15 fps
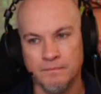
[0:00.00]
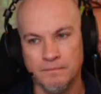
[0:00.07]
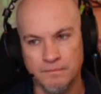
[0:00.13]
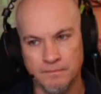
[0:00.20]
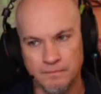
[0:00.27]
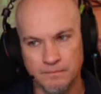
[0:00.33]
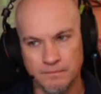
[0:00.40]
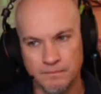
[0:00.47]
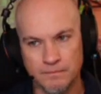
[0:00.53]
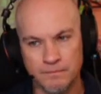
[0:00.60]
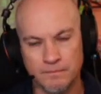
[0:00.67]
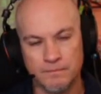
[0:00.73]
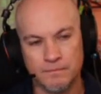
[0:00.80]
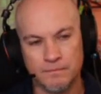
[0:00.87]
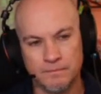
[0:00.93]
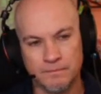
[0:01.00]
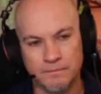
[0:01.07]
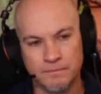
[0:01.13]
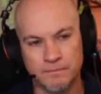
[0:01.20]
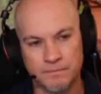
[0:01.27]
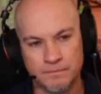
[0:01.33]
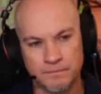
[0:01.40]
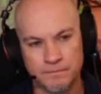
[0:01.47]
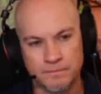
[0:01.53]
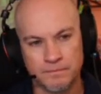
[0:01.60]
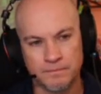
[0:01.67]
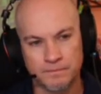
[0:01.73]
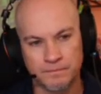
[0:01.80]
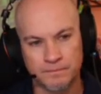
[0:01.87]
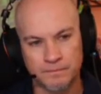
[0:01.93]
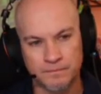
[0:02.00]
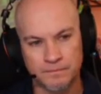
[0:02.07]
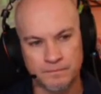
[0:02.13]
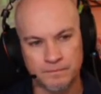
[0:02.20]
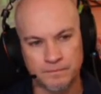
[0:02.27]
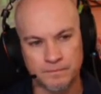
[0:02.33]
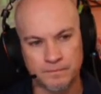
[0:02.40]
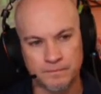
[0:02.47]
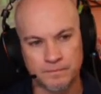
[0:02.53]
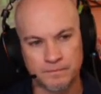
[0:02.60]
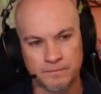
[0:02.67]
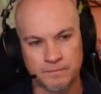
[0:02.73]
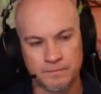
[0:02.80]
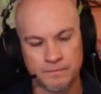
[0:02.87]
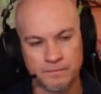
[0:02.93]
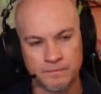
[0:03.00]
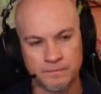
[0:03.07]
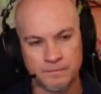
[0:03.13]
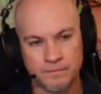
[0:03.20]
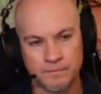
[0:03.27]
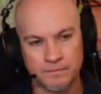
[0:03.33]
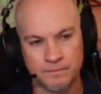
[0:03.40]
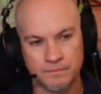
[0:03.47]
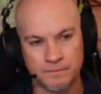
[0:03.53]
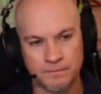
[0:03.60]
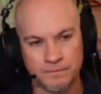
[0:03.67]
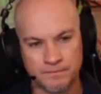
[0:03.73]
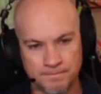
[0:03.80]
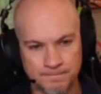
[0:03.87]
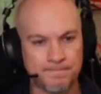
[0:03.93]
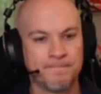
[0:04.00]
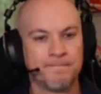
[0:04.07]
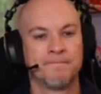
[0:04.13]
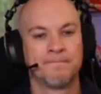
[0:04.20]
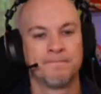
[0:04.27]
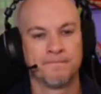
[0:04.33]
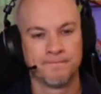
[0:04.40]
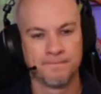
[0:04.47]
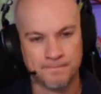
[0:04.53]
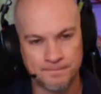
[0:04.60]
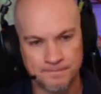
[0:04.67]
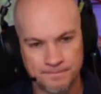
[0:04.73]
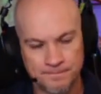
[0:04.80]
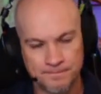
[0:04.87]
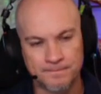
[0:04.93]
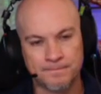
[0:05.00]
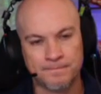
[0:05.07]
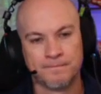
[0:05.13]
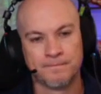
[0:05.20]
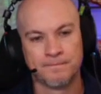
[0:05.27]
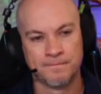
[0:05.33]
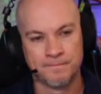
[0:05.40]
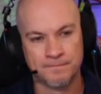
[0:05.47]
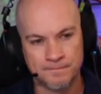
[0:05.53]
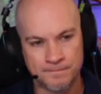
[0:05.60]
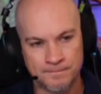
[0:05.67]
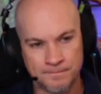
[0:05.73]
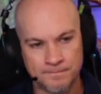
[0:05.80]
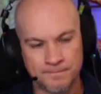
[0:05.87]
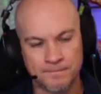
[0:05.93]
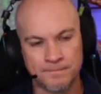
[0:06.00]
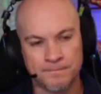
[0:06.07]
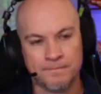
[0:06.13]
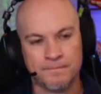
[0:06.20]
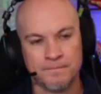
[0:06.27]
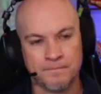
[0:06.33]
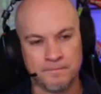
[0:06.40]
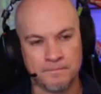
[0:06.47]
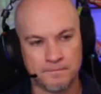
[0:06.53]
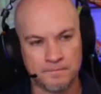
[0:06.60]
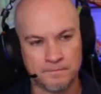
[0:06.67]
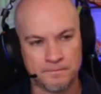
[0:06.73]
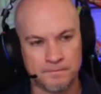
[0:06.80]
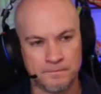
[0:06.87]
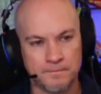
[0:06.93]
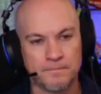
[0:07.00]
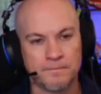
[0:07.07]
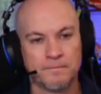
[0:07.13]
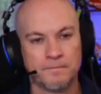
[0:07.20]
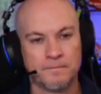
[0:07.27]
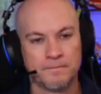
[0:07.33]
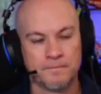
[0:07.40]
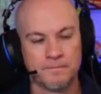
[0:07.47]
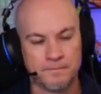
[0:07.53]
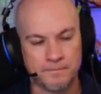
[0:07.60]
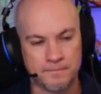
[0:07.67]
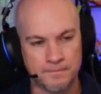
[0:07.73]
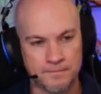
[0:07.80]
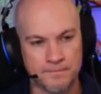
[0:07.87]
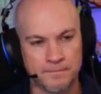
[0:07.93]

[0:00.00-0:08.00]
The person shown says nothing.